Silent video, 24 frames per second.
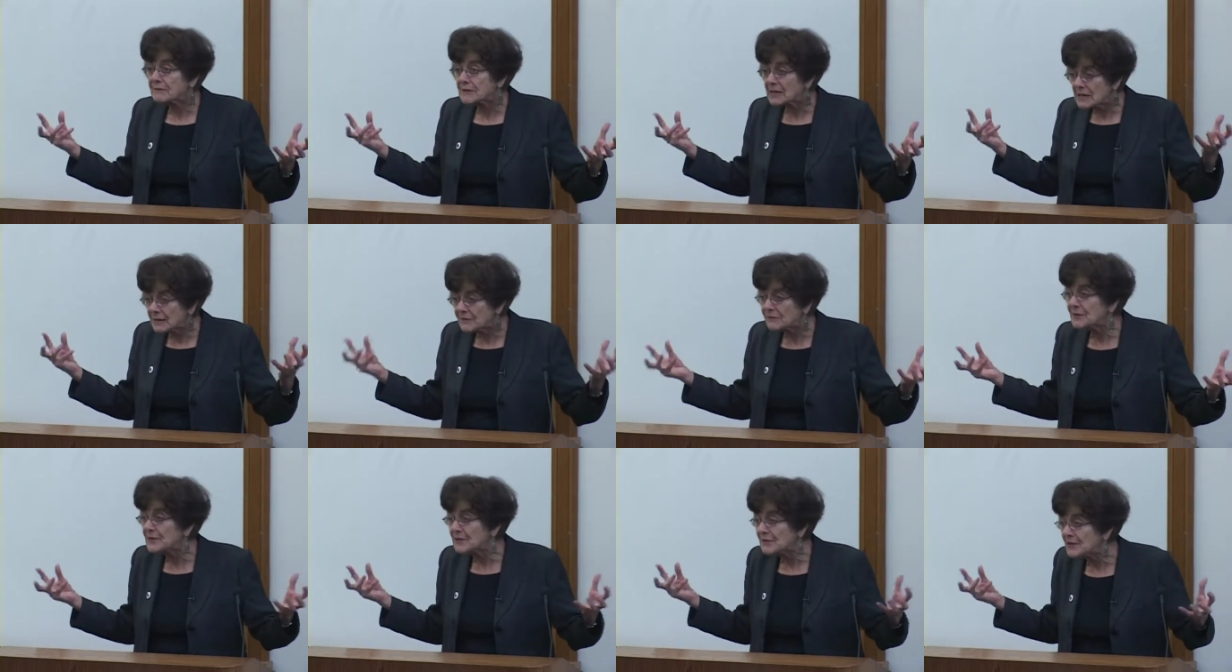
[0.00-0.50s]

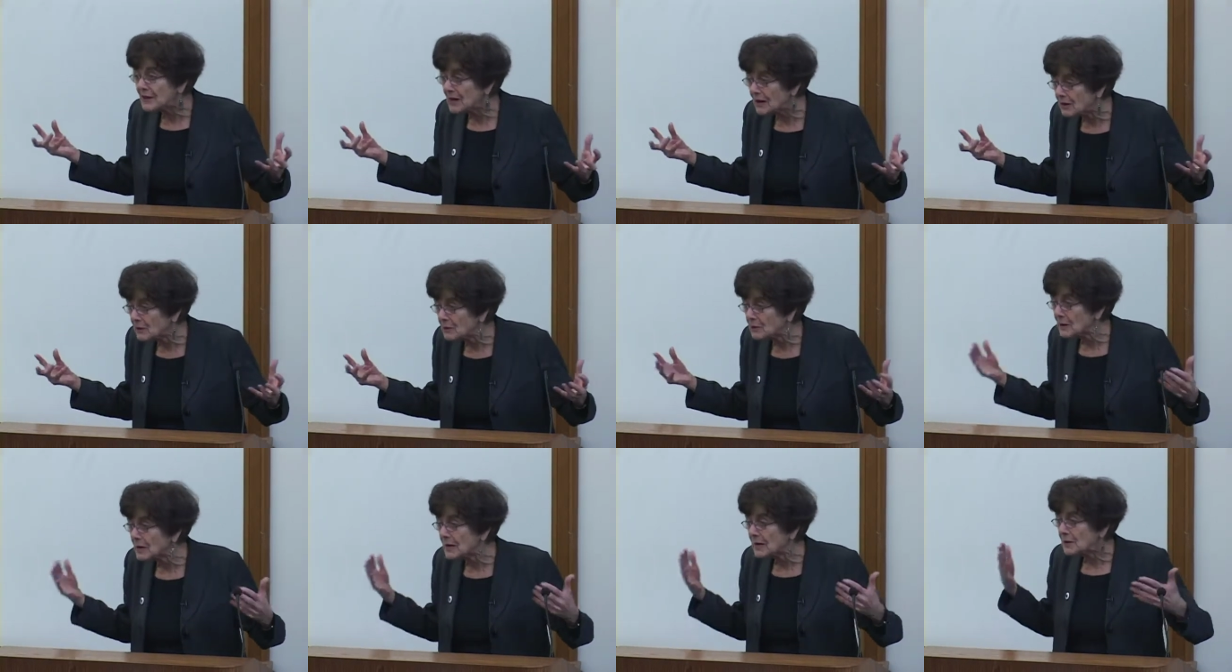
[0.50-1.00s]
even
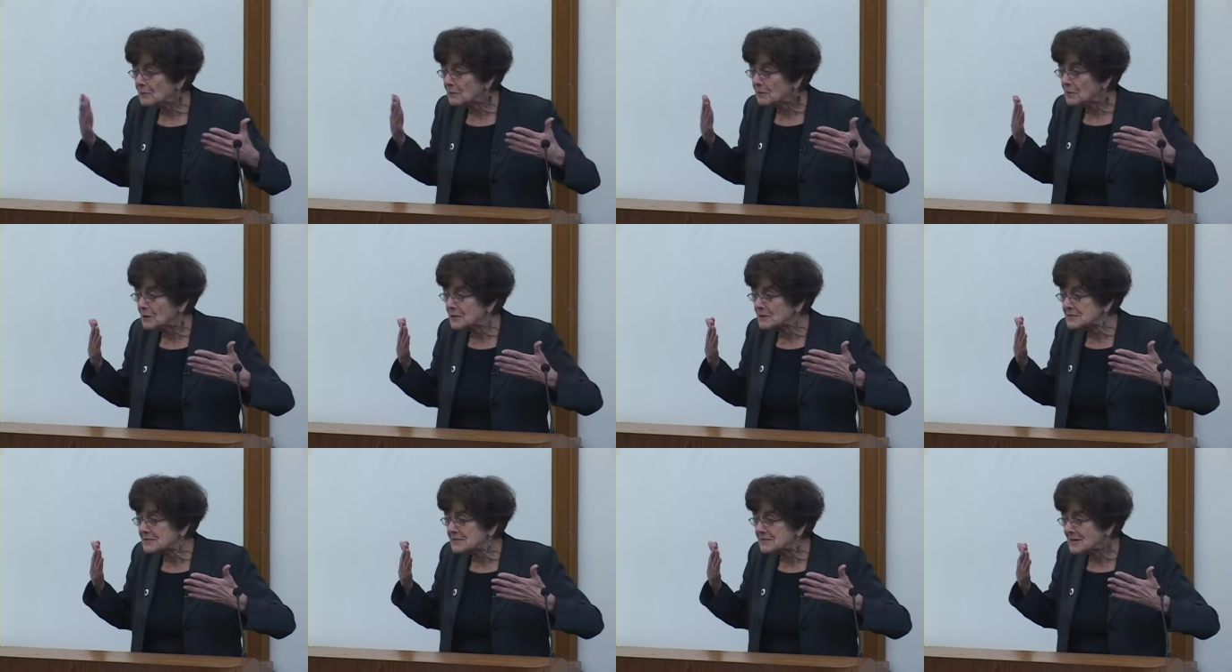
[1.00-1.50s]
though it
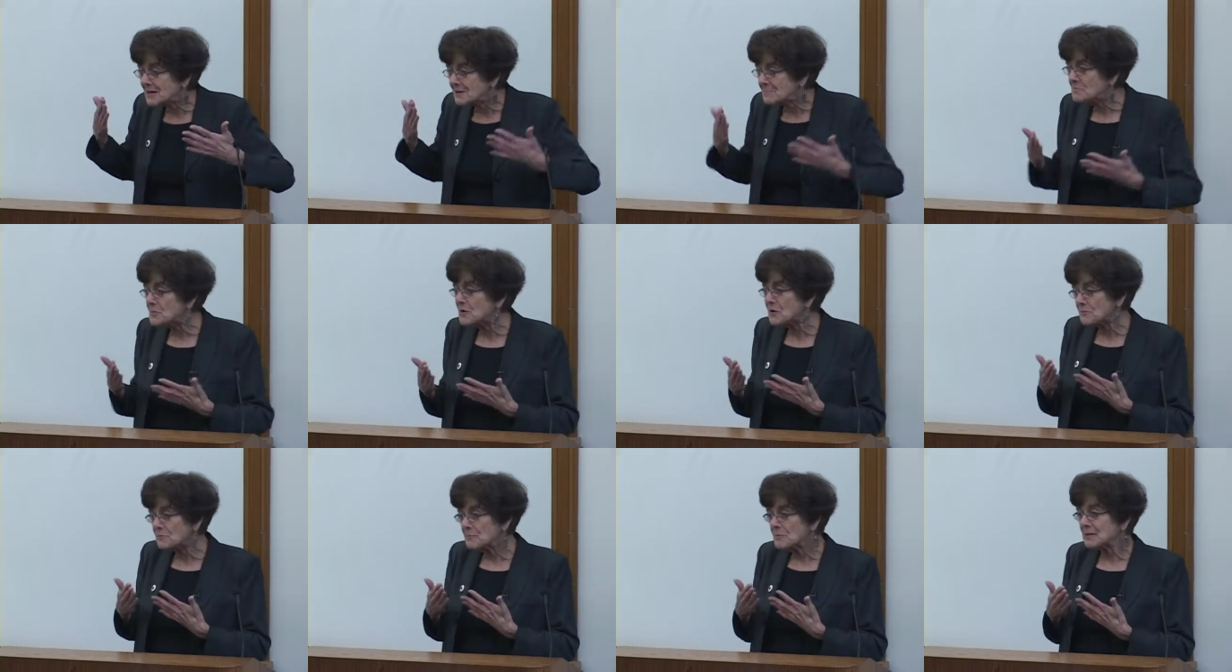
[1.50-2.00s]
was a
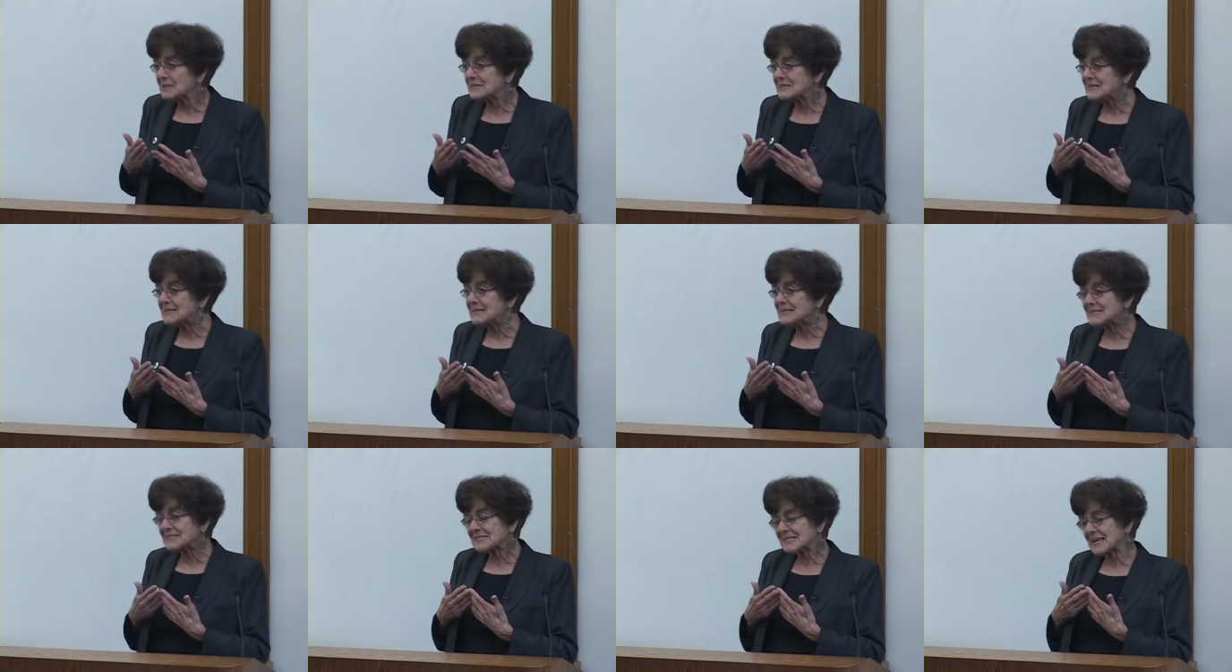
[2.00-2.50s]
movement
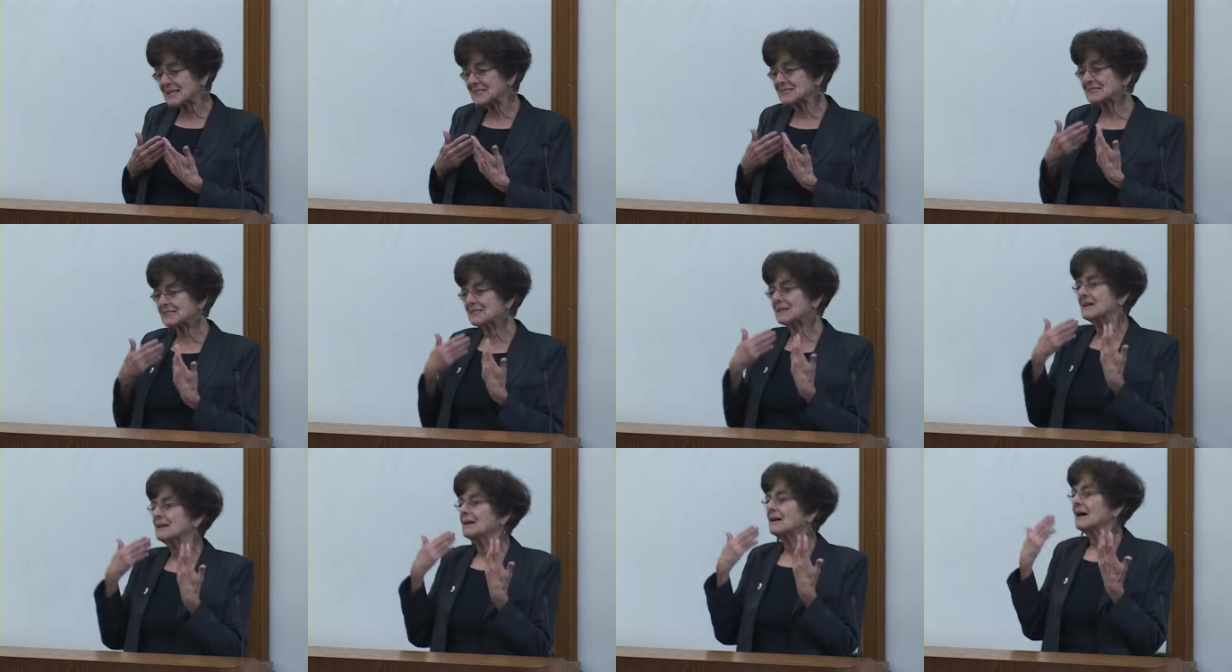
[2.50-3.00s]
in a sense
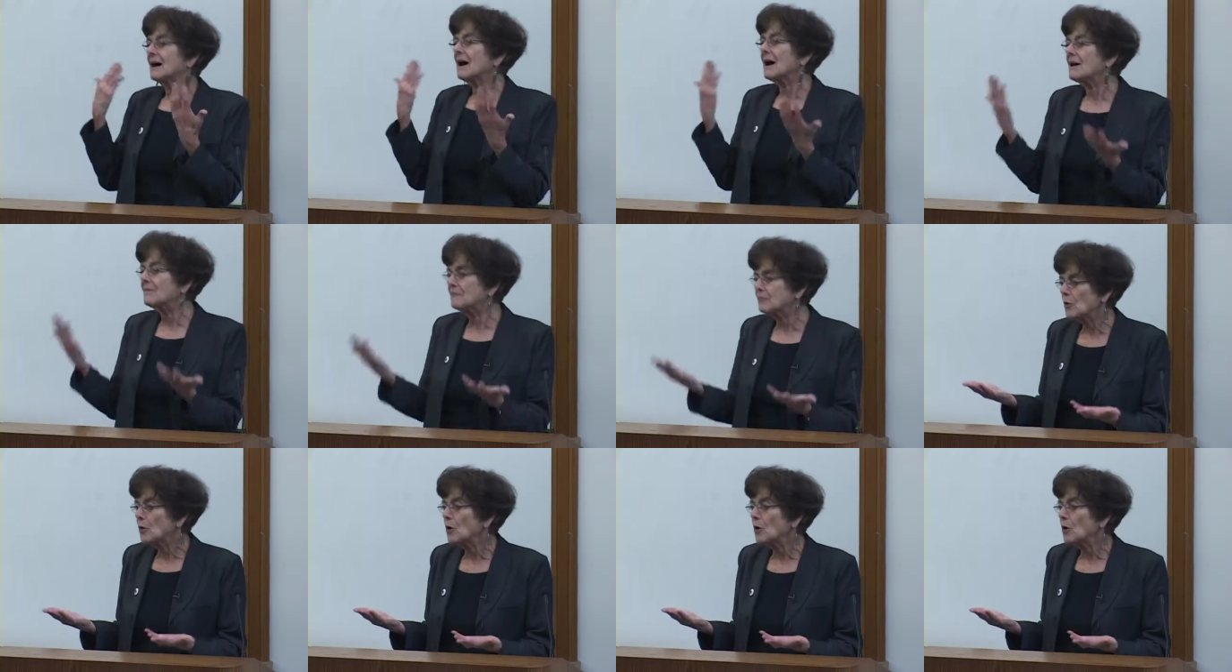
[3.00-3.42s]
of